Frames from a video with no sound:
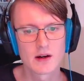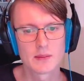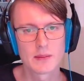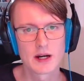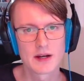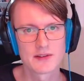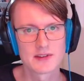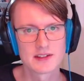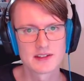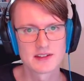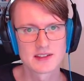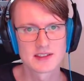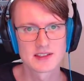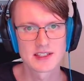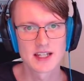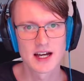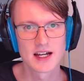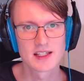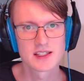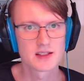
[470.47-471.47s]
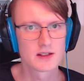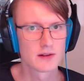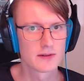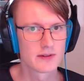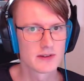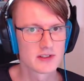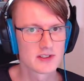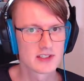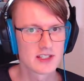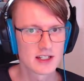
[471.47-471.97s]
about the size of
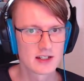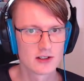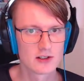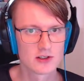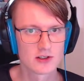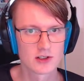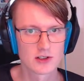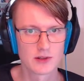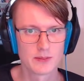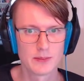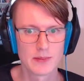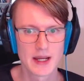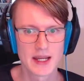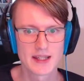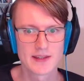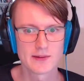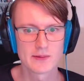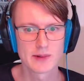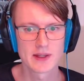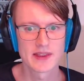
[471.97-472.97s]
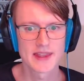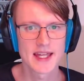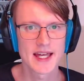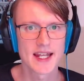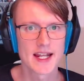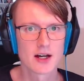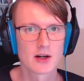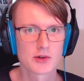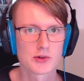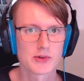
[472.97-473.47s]
a signature made with that
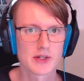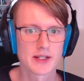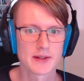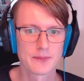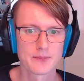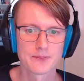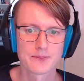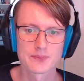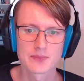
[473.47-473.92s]
algorithm.